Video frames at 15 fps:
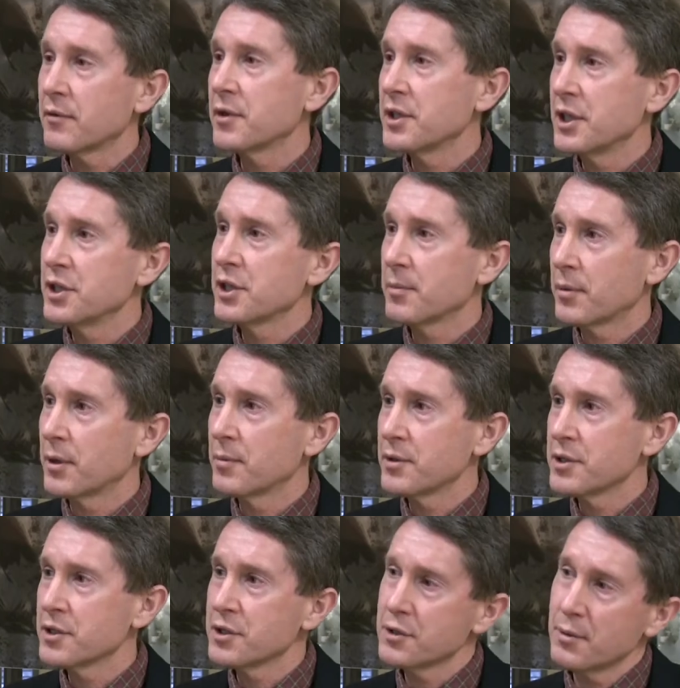out for teaching
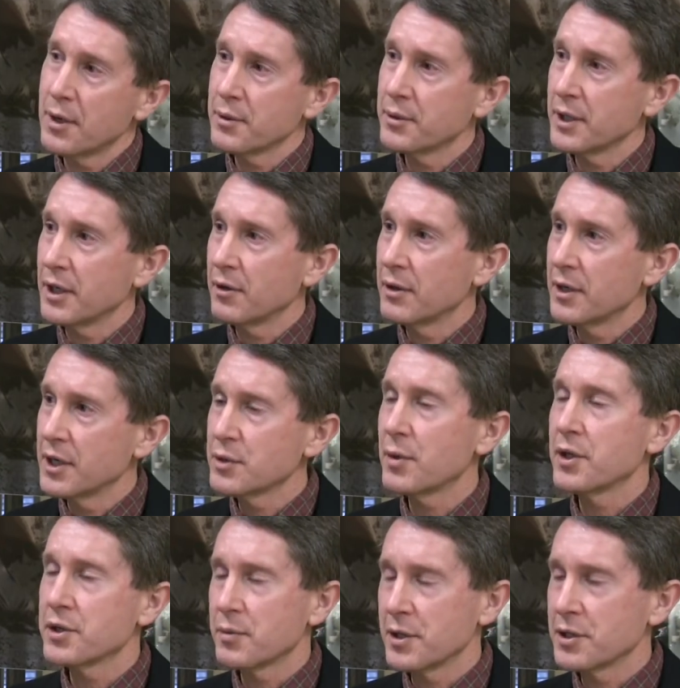purposes throughout the year, as
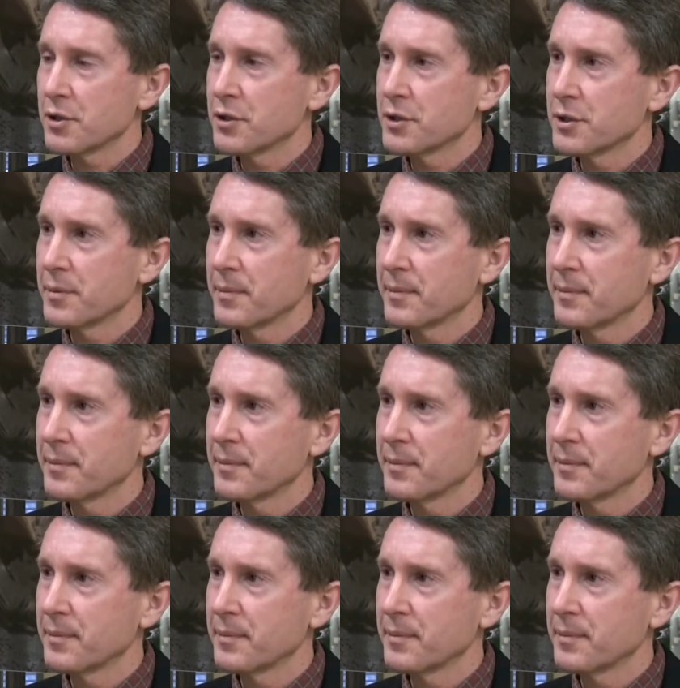well as research.